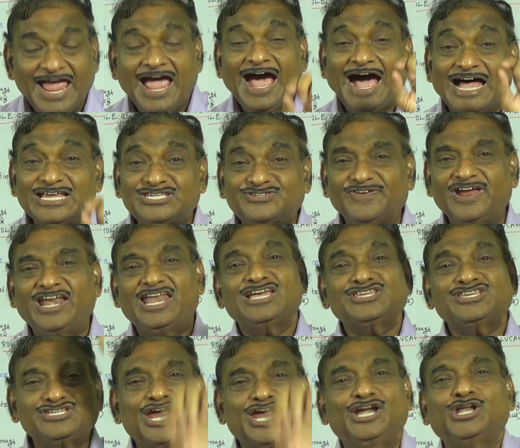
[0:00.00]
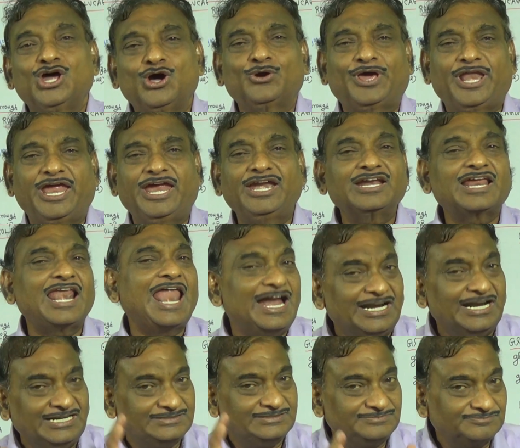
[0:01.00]
as well as endocrine
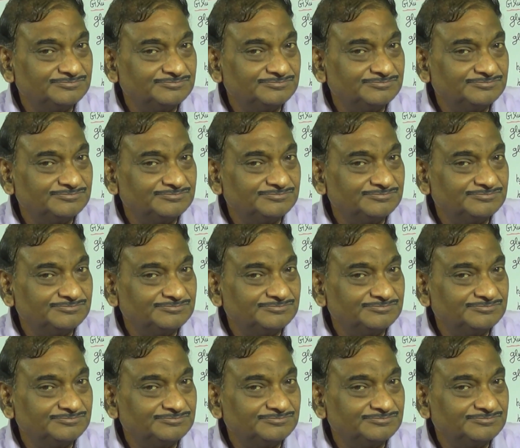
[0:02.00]
gland.